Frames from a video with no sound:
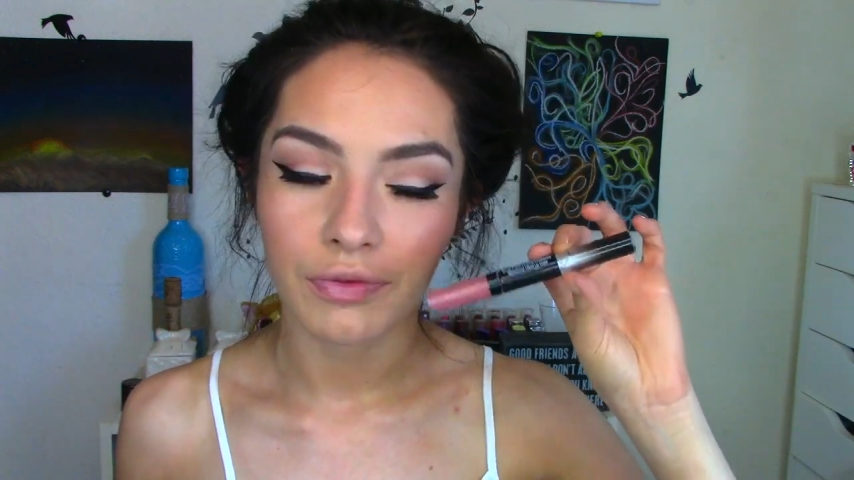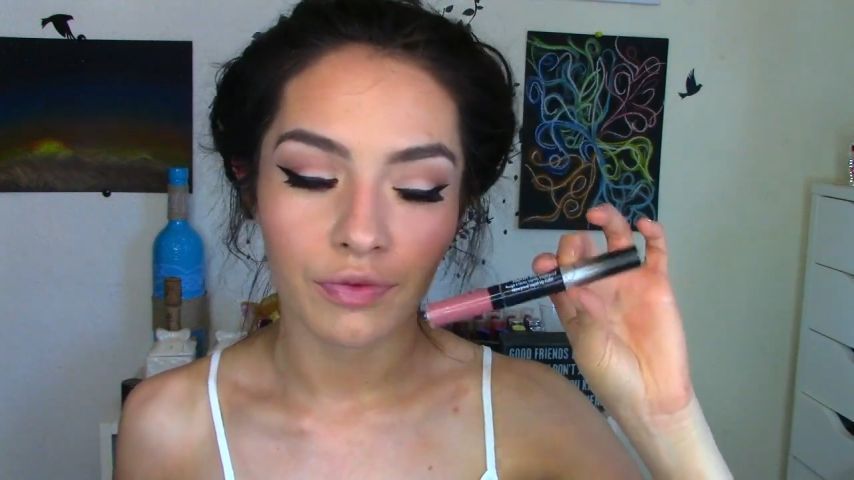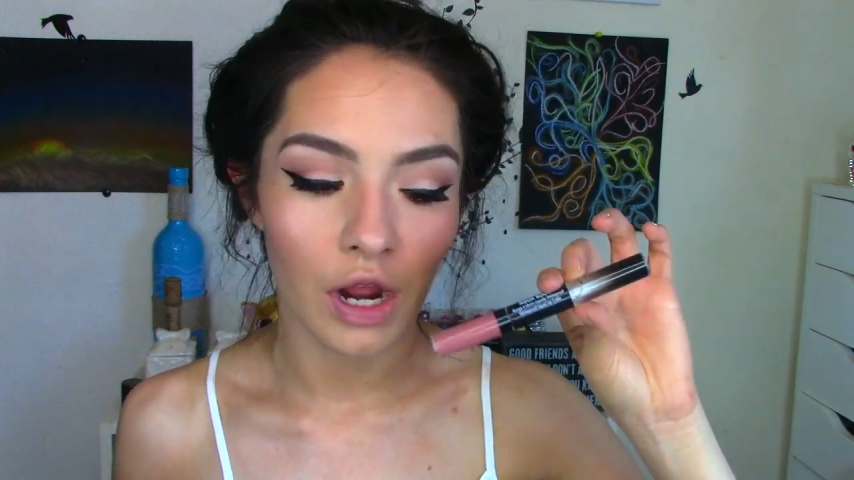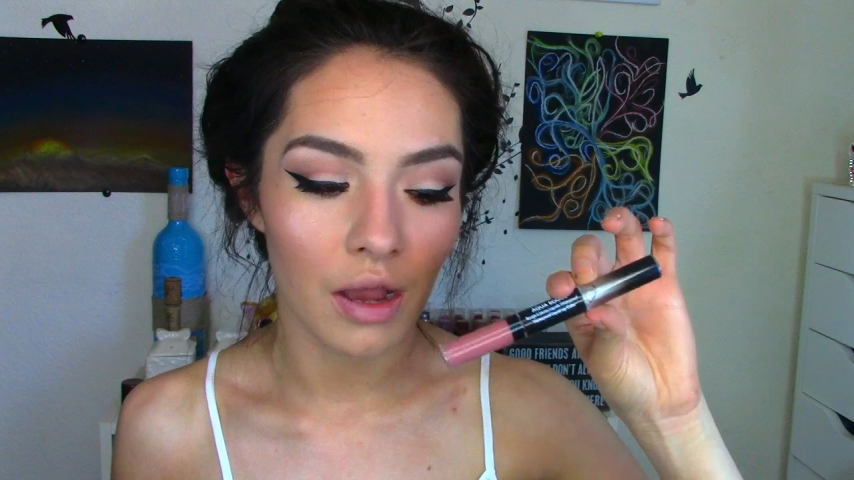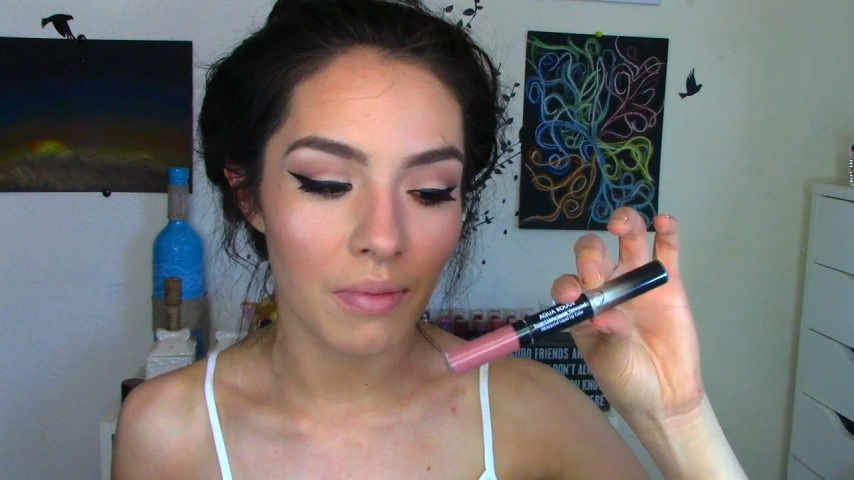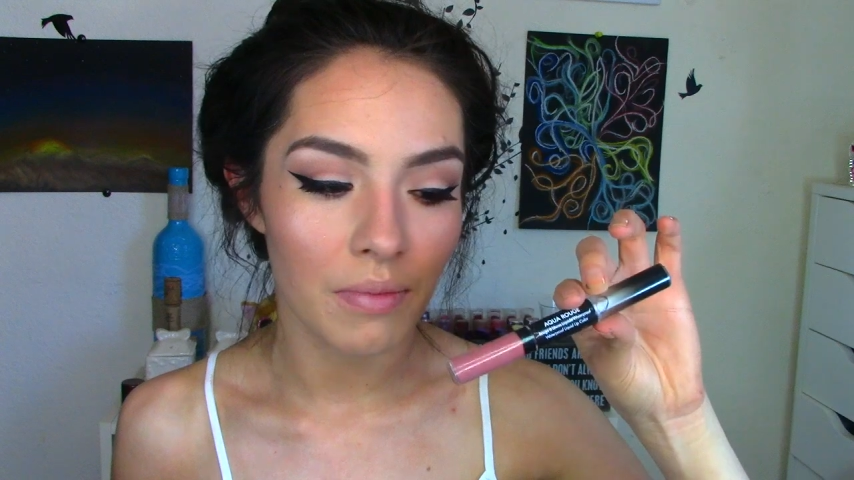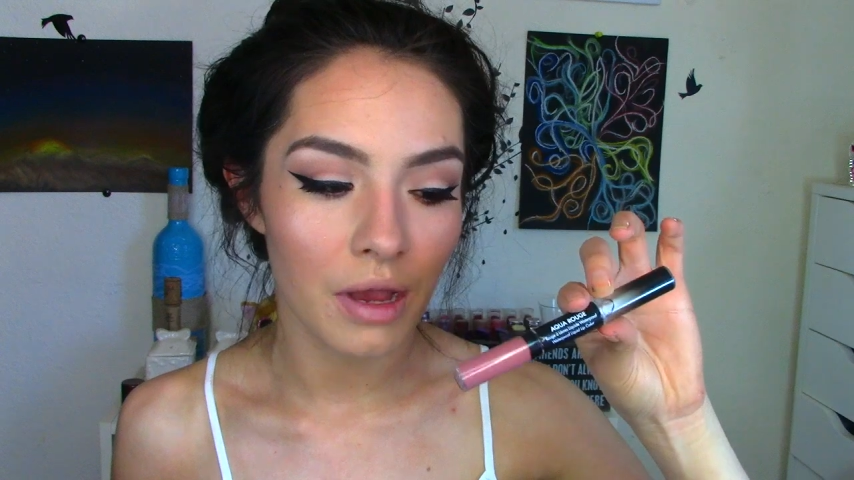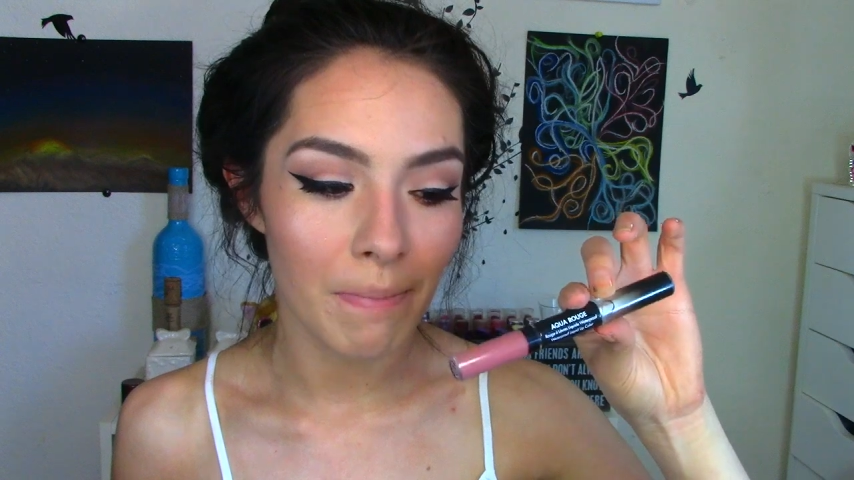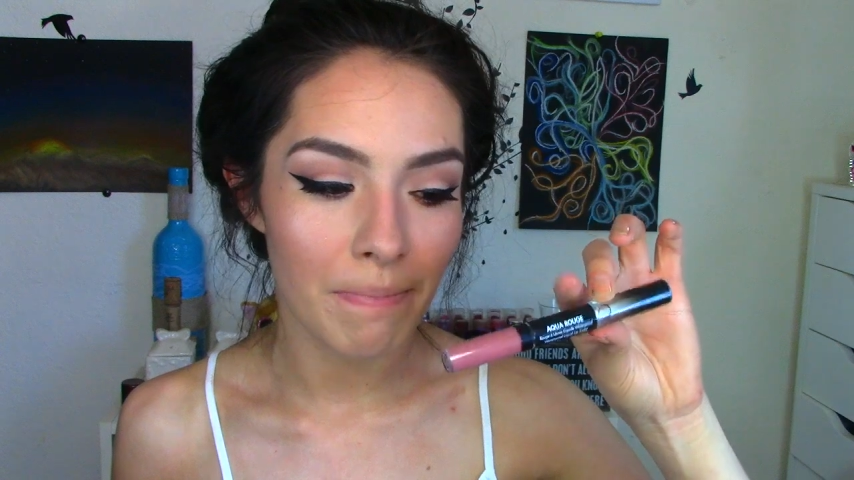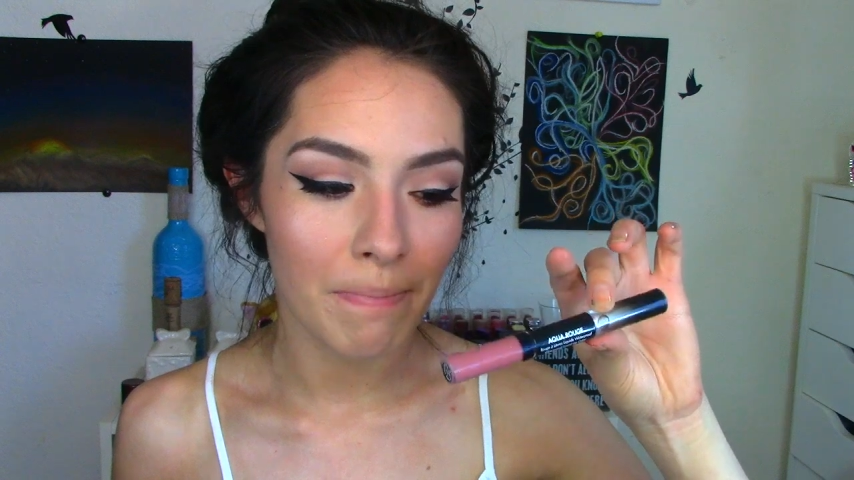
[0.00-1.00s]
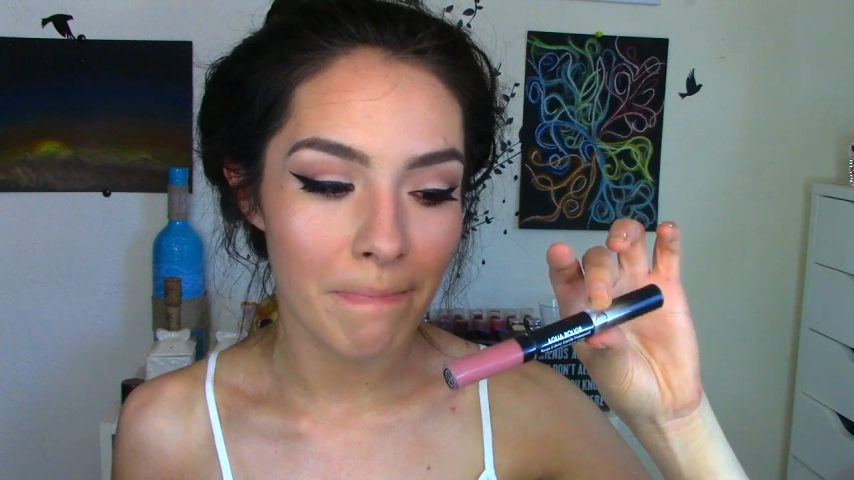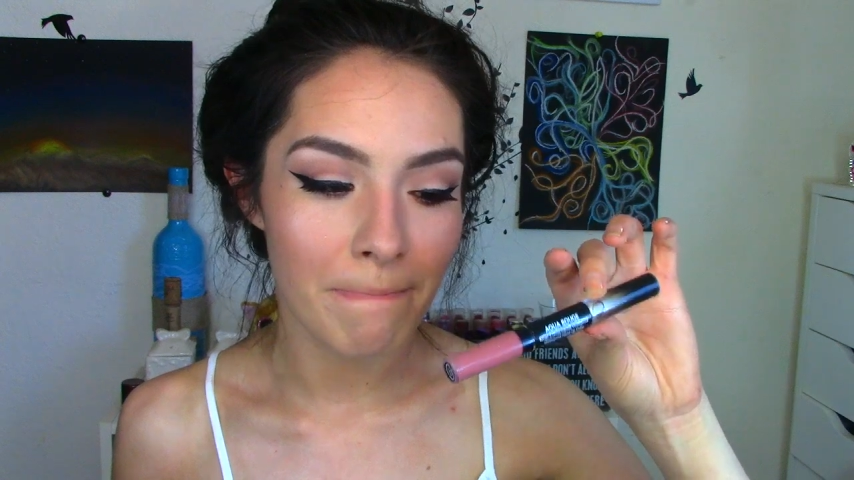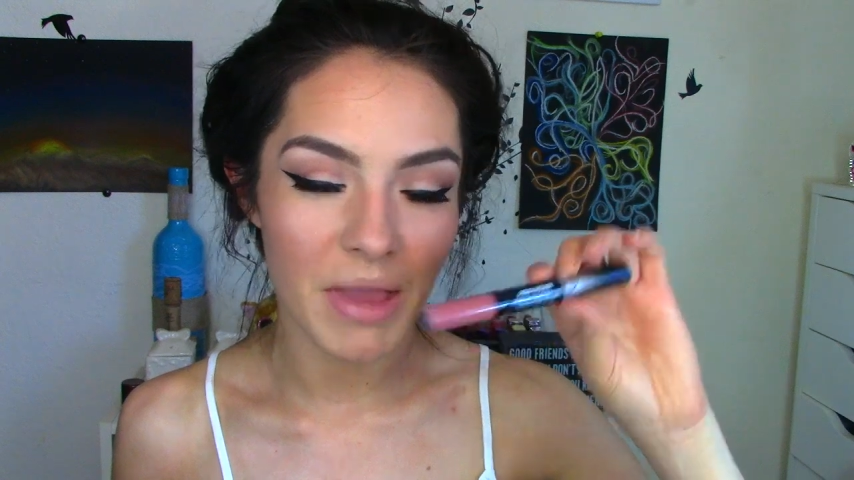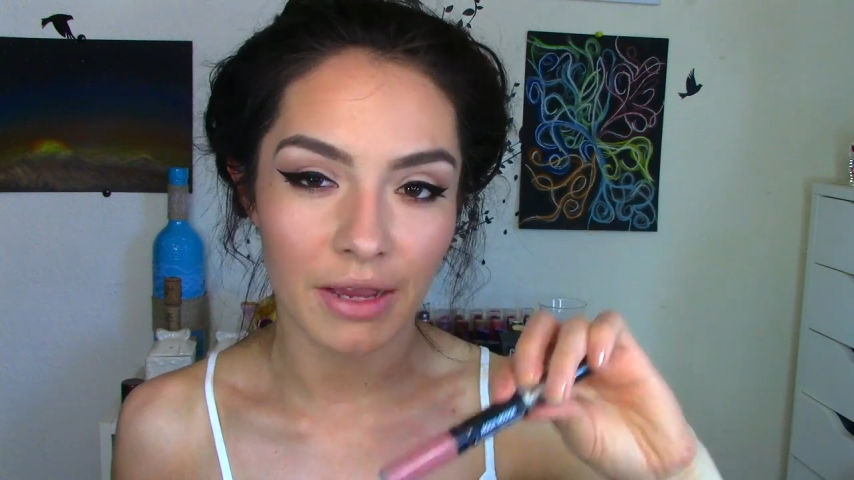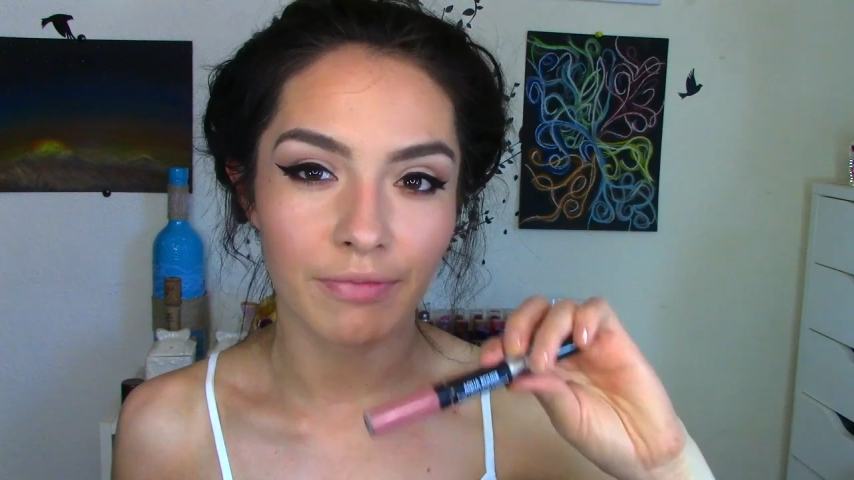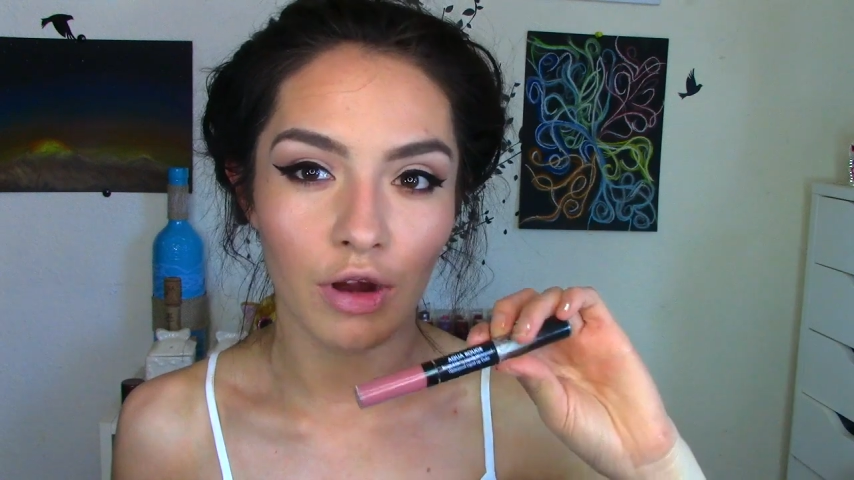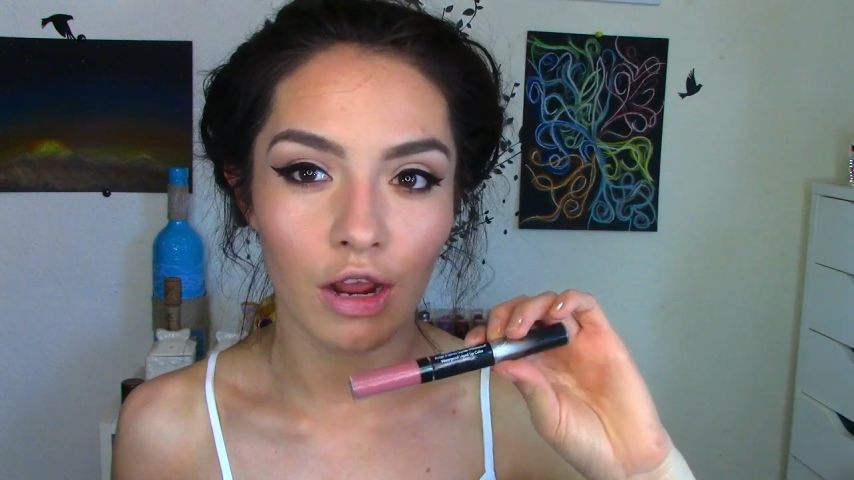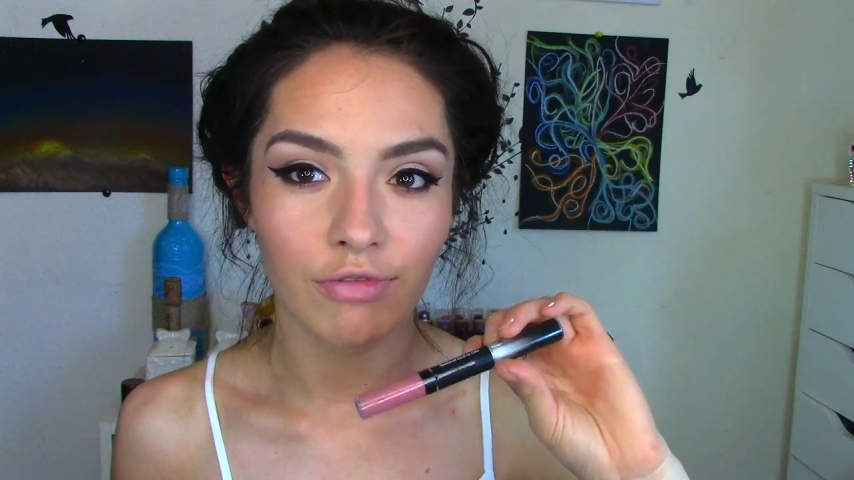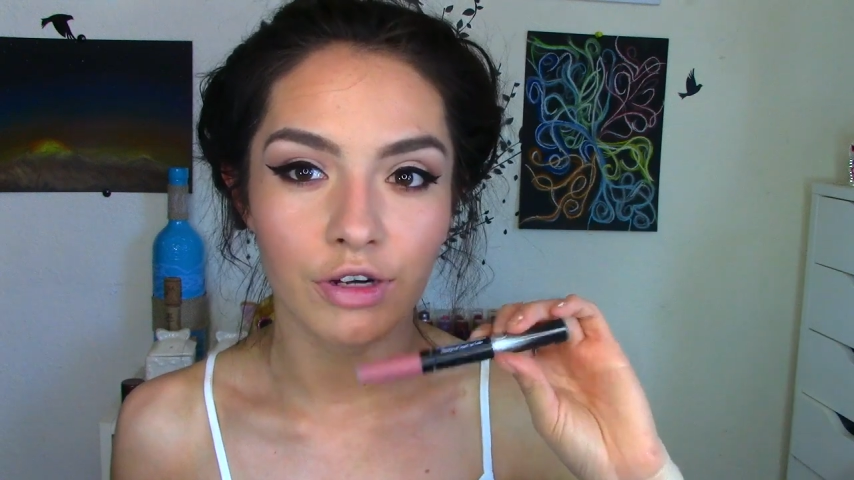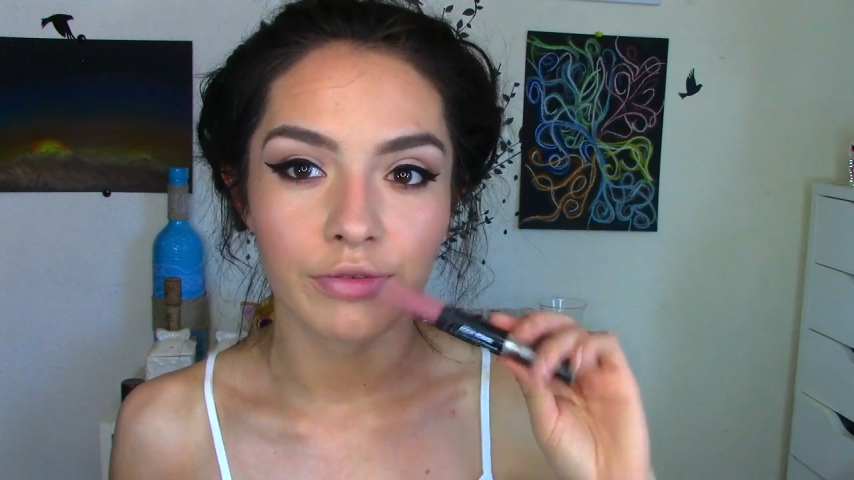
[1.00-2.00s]
from Makeup
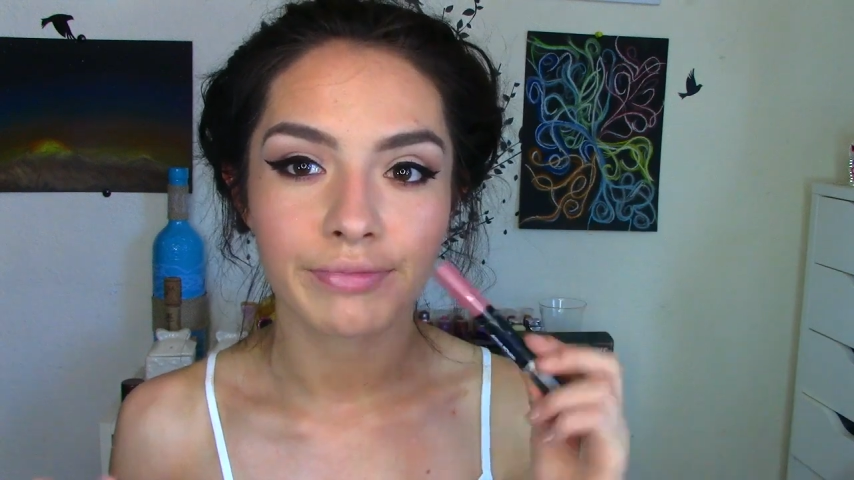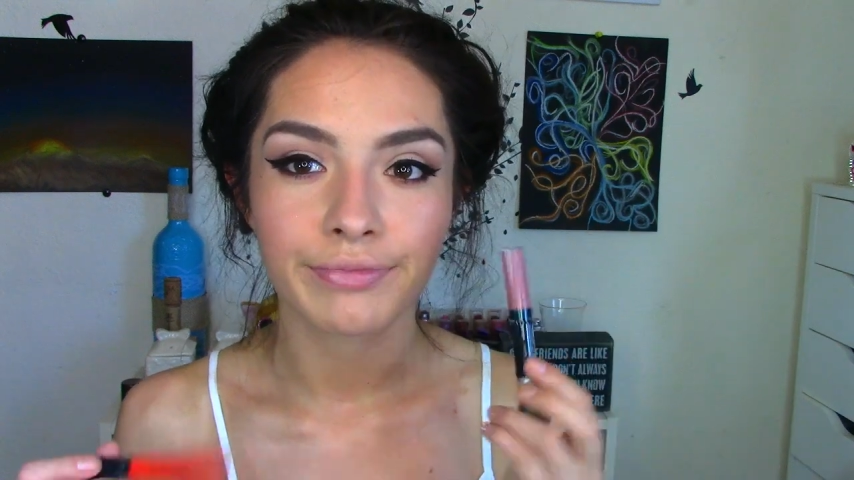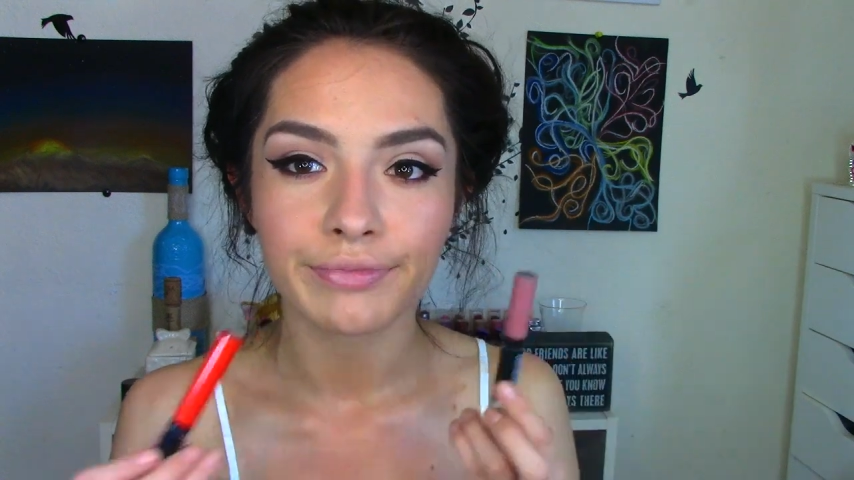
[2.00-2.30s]
Forever.